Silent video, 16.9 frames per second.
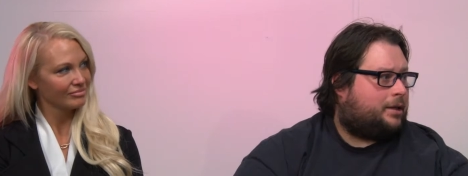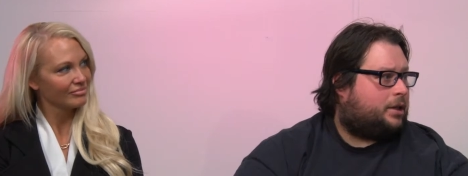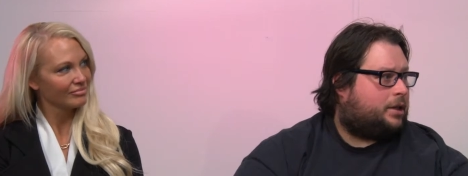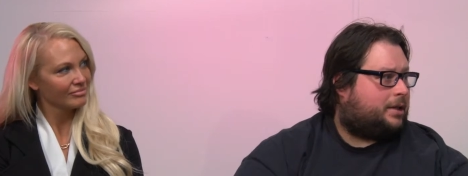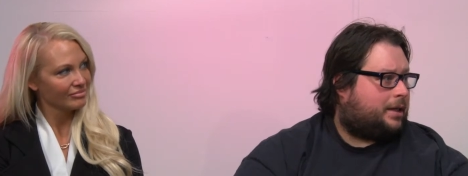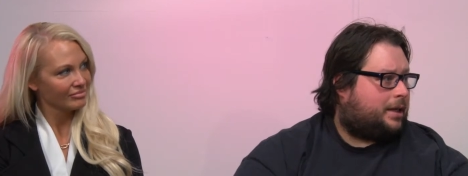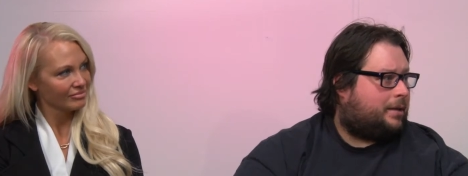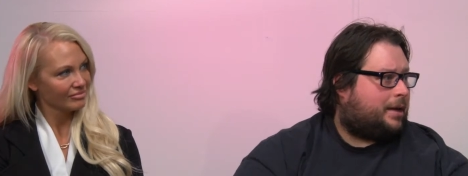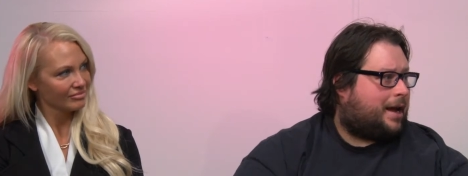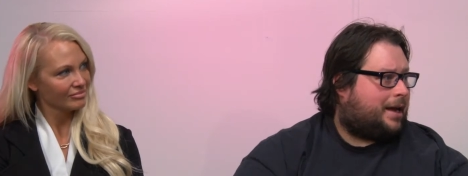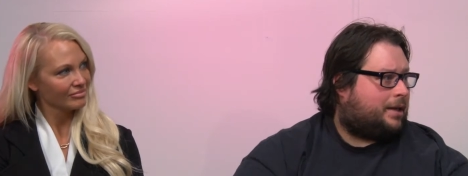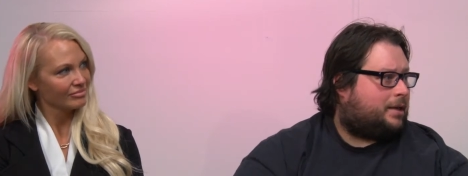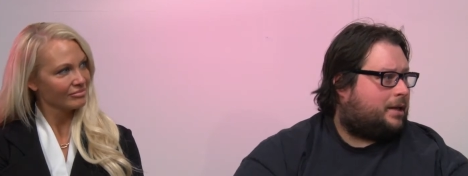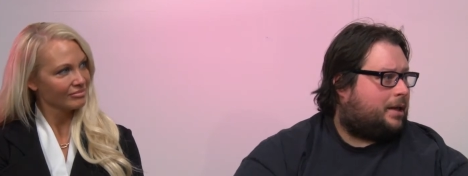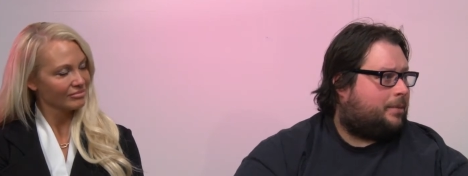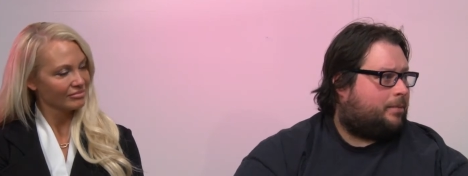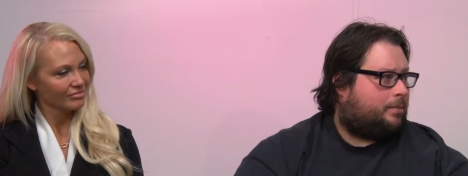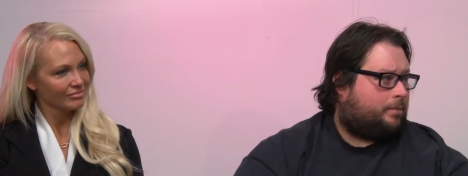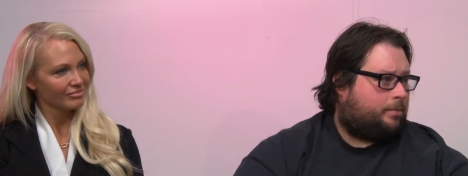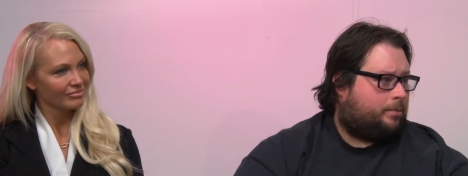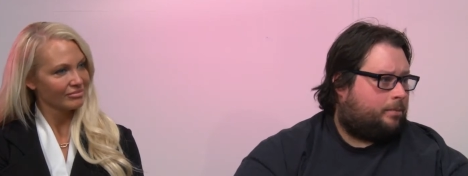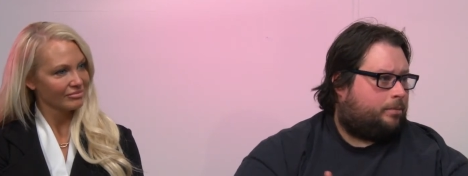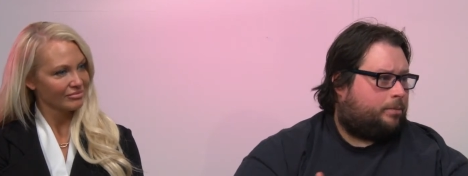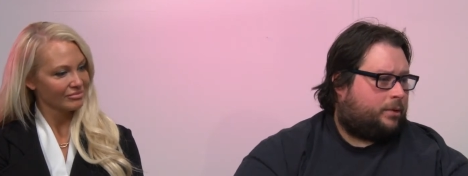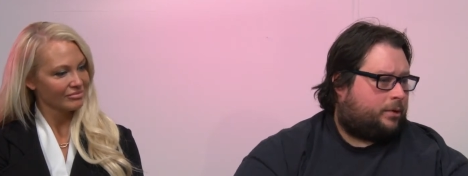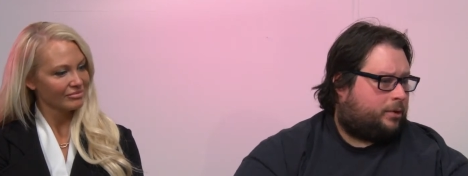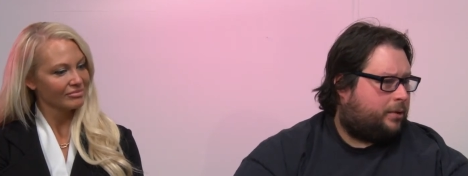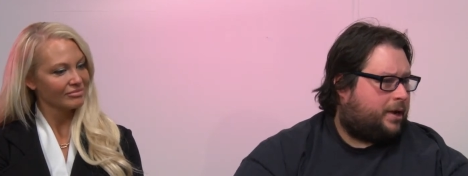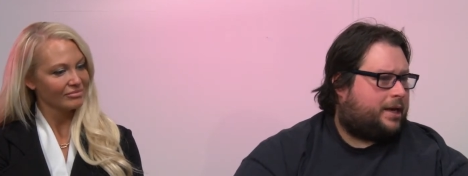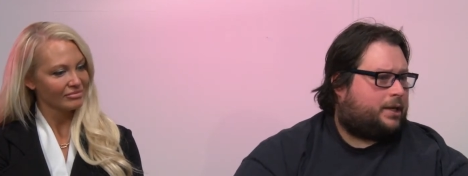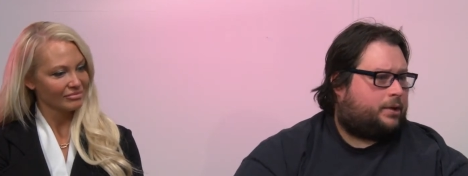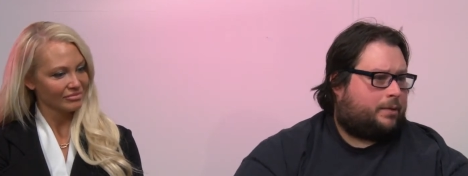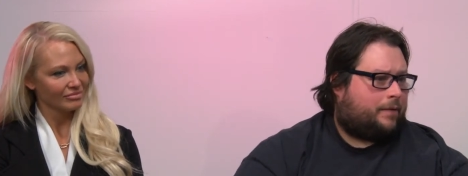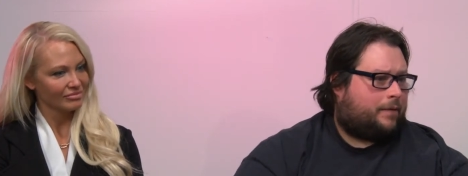Speaker 1: just it adds it
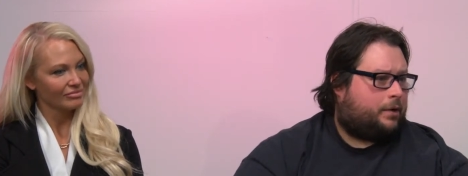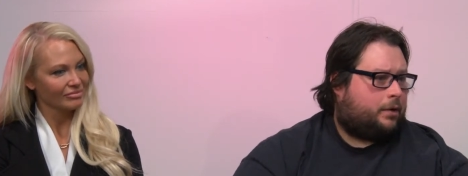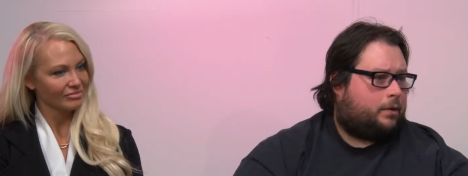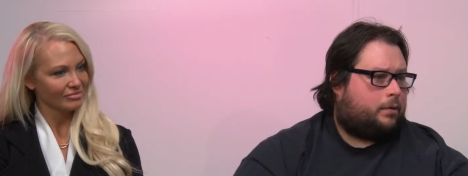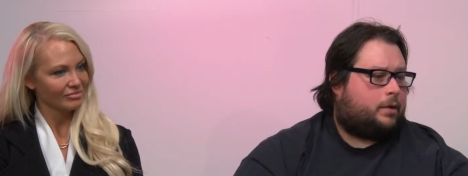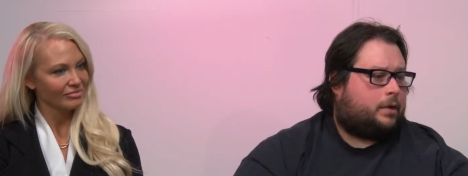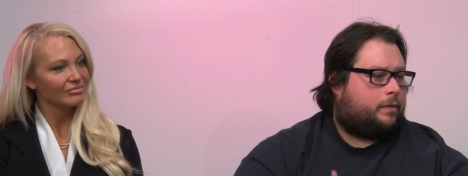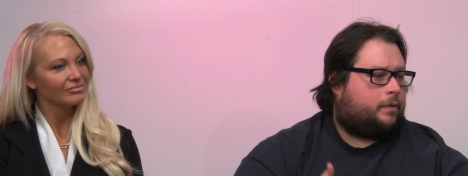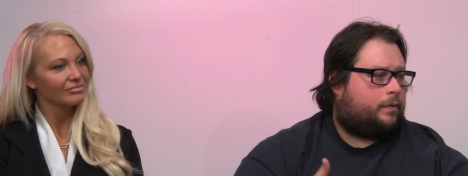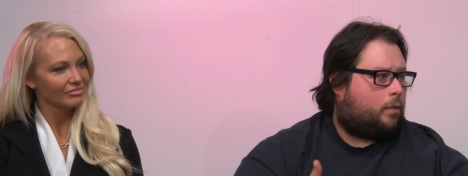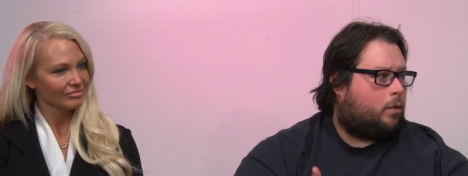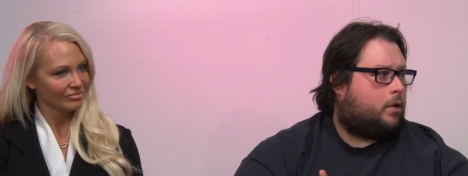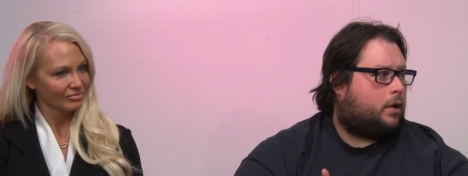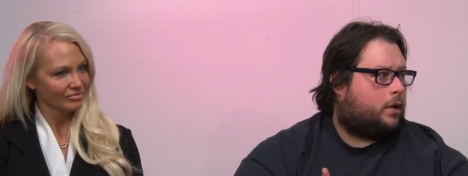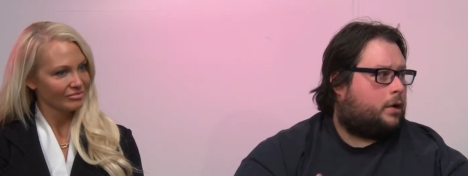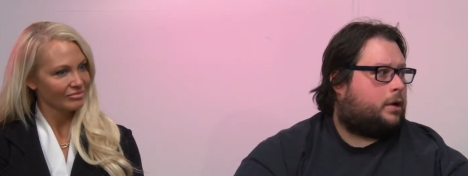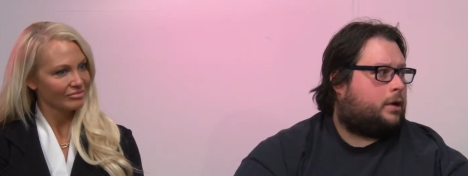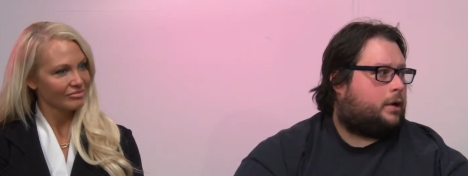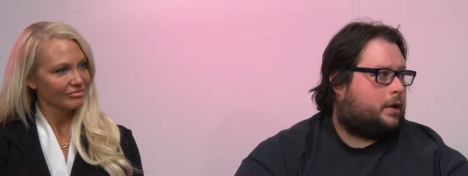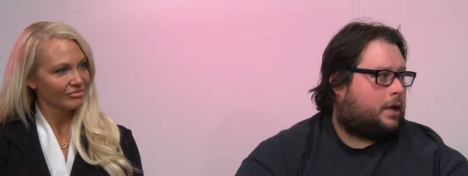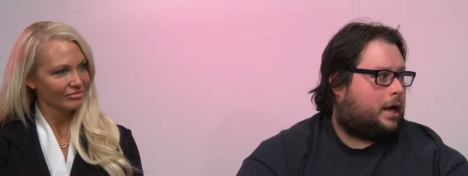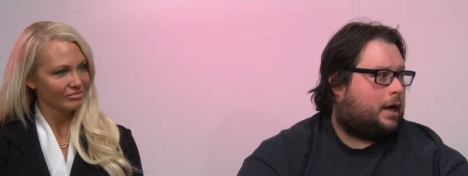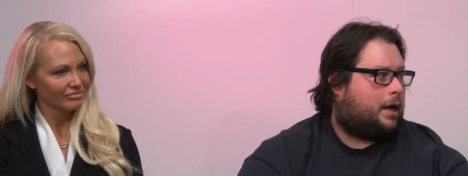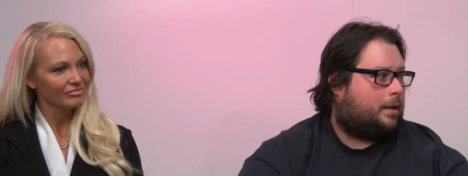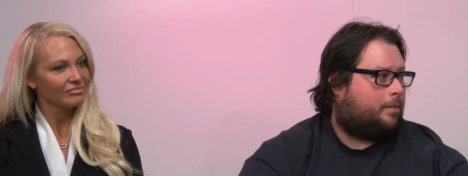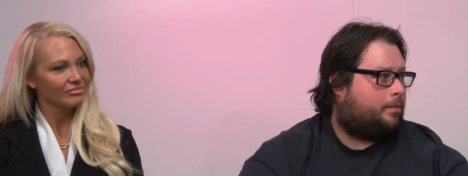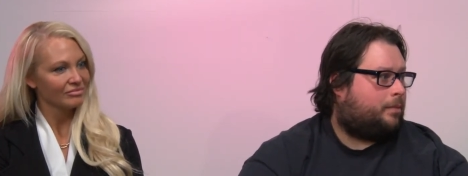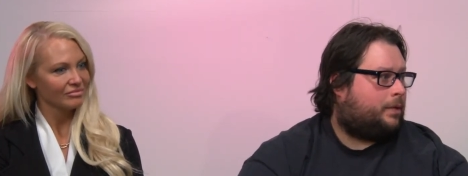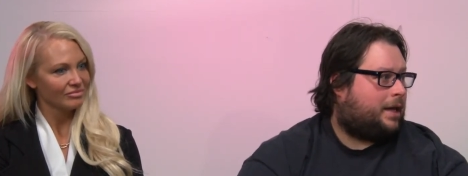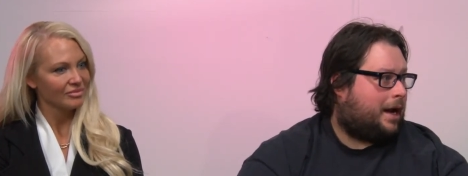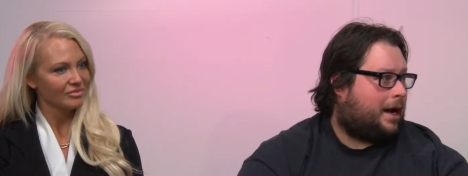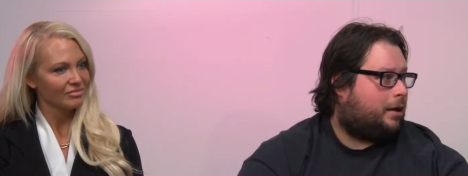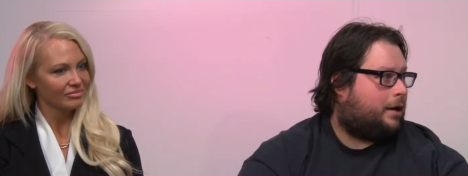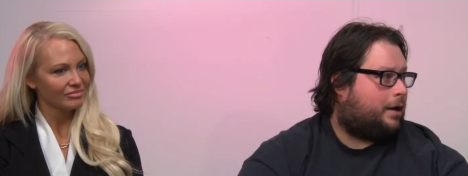creates revenue for um, the
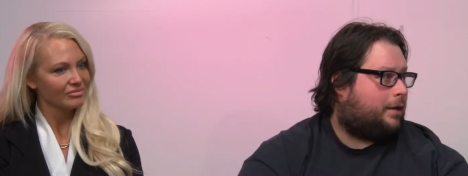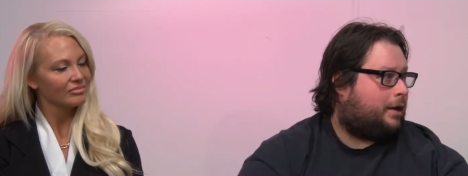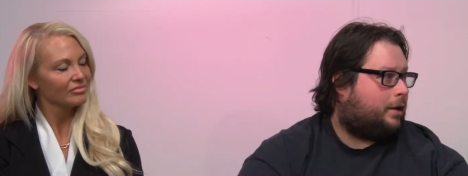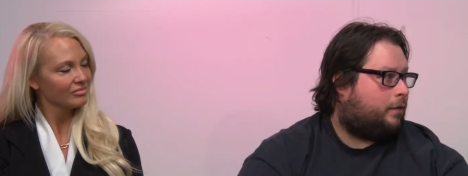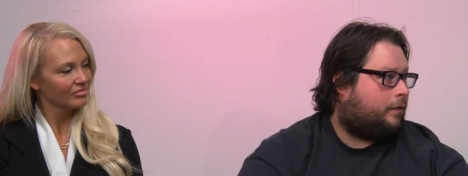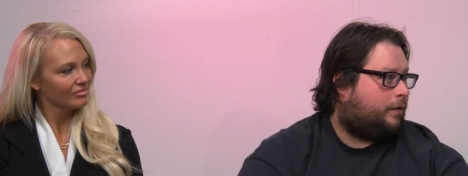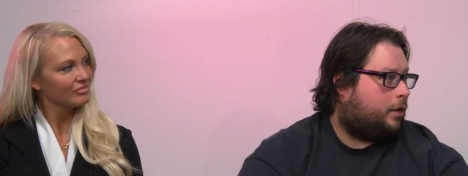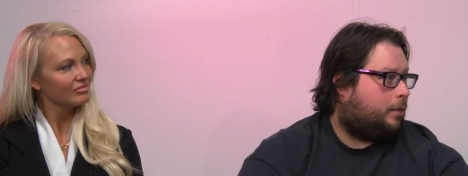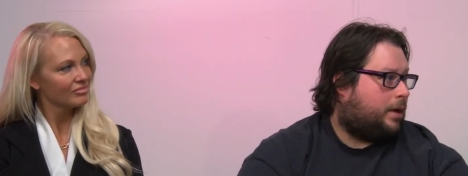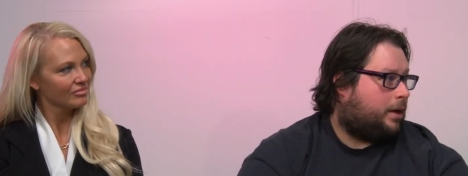area that you film in.